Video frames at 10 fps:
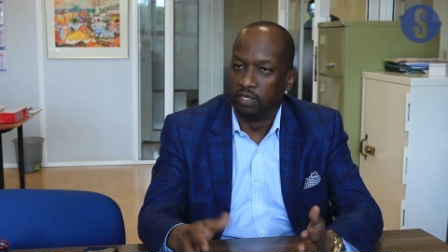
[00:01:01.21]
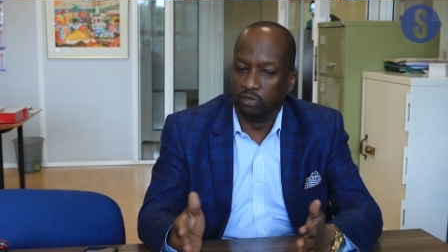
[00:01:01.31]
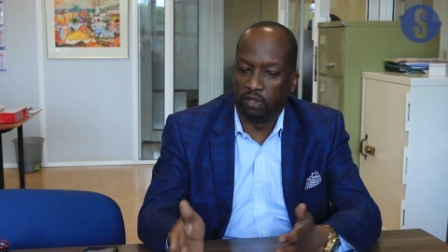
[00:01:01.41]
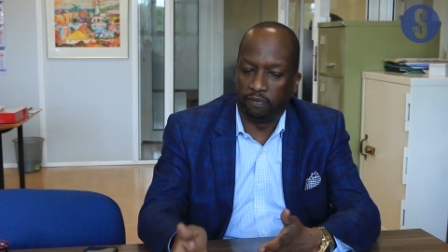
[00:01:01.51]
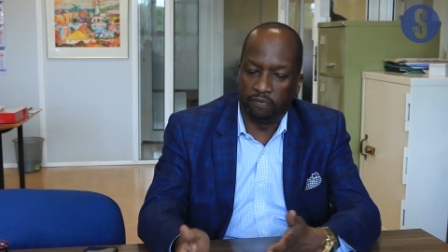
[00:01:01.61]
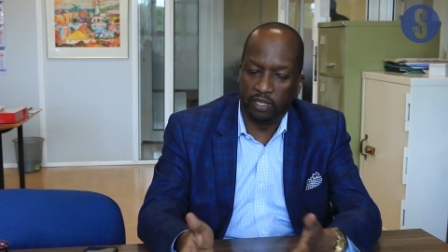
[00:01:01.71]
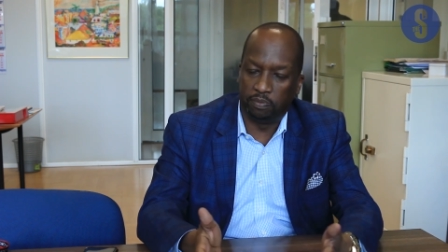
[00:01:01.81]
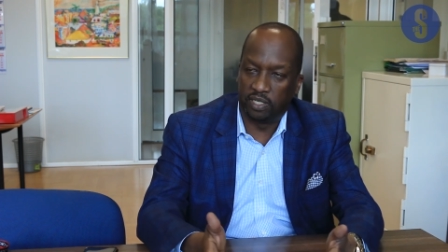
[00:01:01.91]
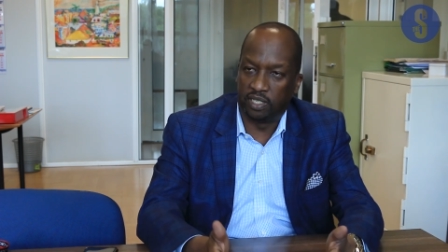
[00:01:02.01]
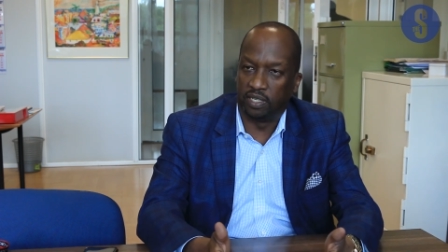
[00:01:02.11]
So the
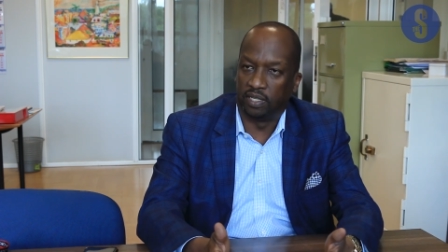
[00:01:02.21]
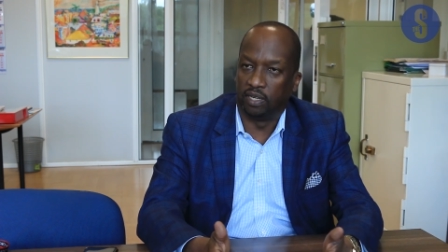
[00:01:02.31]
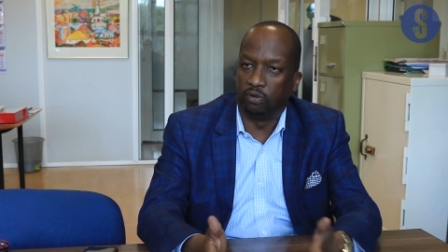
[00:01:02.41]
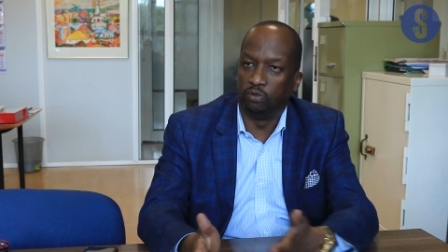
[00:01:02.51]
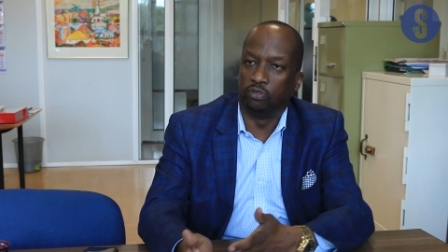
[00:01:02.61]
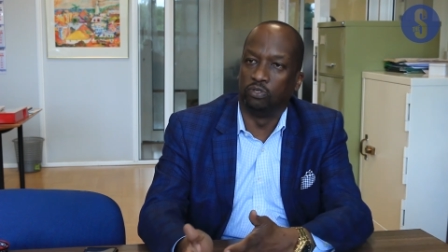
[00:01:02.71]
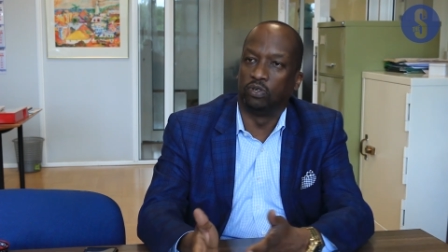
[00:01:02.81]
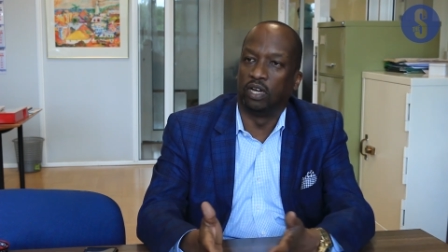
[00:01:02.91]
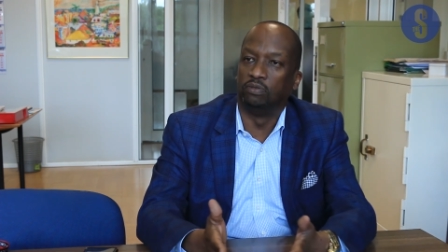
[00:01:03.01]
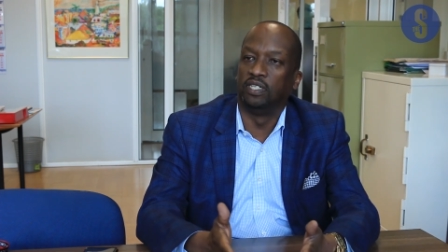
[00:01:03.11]
15% that goes on
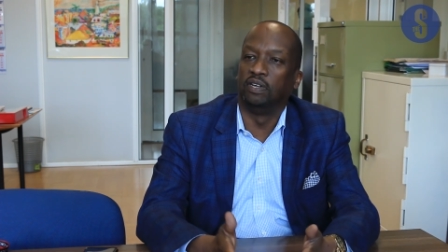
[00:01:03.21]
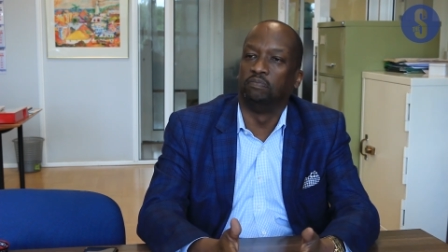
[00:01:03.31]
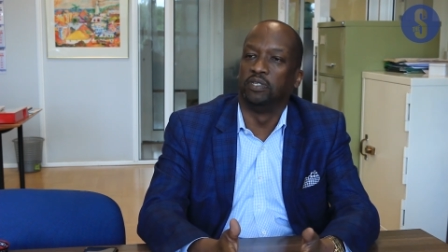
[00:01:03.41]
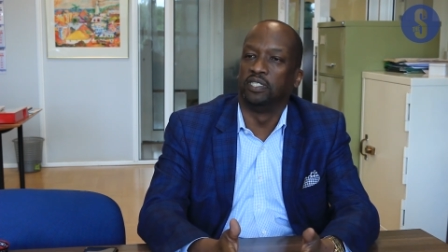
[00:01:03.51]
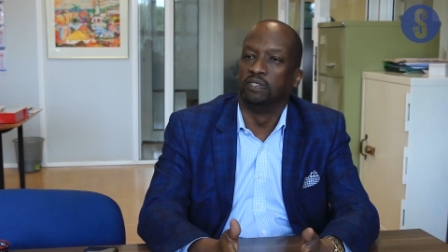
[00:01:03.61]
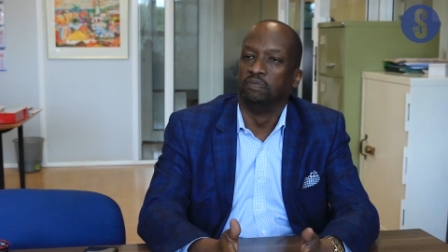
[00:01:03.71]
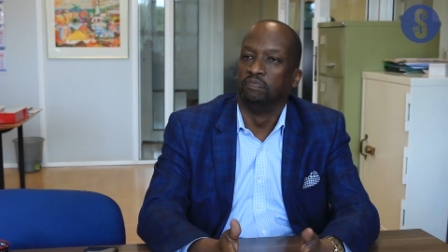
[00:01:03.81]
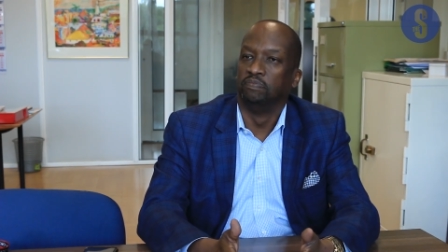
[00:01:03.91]
to county governments mm